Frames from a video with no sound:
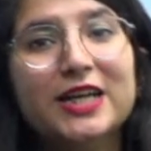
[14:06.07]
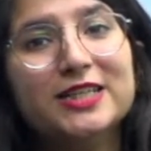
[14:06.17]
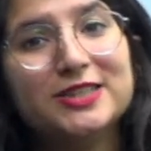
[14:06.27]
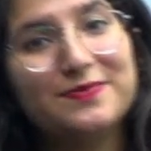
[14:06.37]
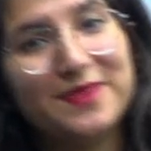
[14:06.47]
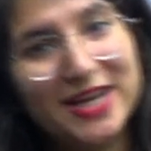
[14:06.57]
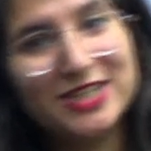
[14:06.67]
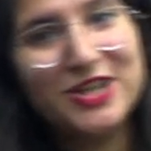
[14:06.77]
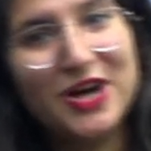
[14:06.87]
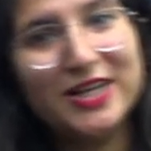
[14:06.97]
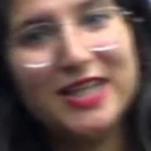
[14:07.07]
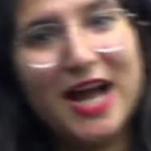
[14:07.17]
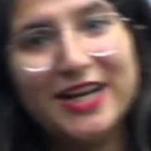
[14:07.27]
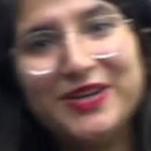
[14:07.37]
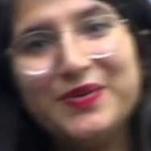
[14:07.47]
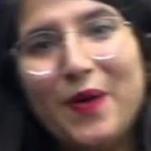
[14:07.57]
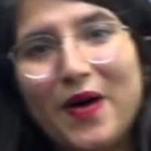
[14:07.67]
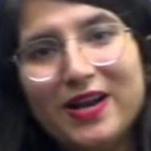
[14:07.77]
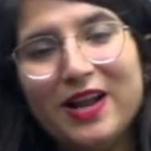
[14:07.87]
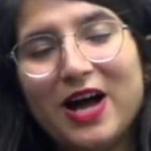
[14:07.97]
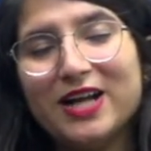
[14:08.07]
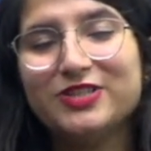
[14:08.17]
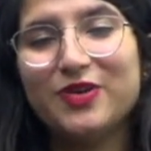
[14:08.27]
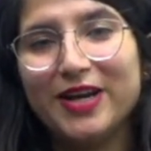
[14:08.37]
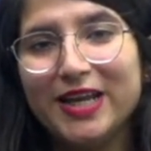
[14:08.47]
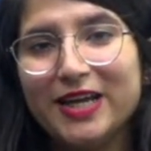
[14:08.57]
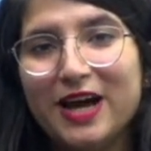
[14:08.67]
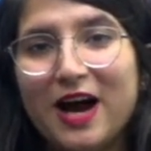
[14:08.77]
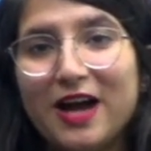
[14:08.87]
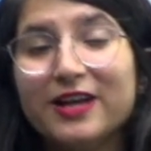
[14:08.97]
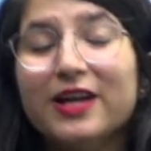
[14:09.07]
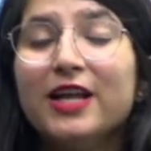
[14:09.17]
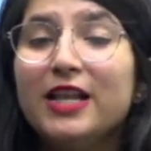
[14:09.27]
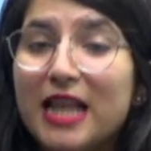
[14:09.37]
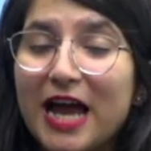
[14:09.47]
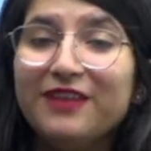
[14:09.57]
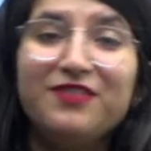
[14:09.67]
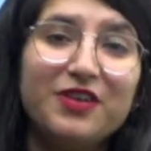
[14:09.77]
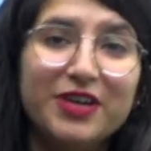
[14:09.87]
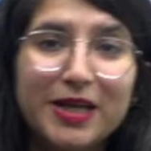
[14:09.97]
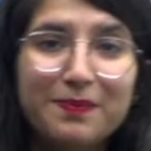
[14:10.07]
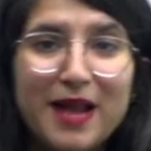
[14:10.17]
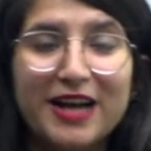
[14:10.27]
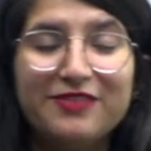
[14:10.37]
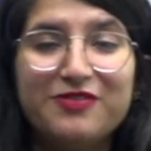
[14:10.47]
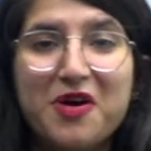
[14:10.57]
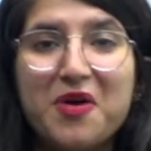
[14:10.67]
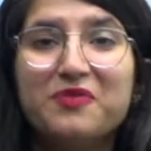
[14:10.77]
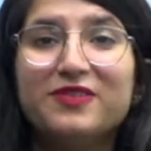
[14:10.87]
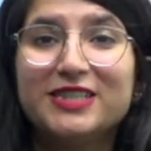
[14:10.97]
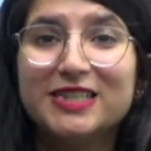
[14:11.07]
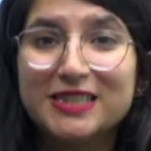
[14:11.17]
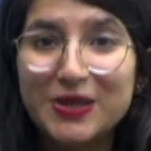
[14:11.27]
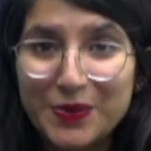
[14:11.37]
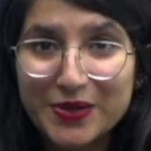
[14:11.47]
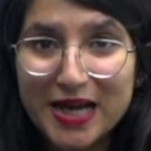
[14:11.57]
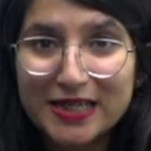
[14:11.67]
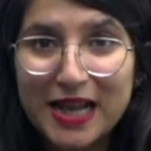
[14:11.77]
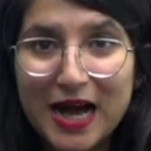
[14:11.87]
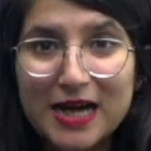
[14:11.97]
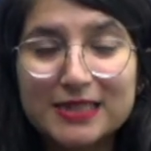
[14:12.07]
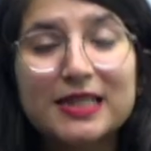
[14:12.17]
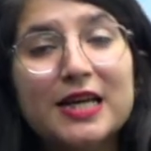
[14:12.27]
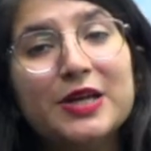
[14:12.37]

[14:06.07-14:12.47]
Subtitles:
so make sure that you all are joining our live learning platform, which is Oda Class.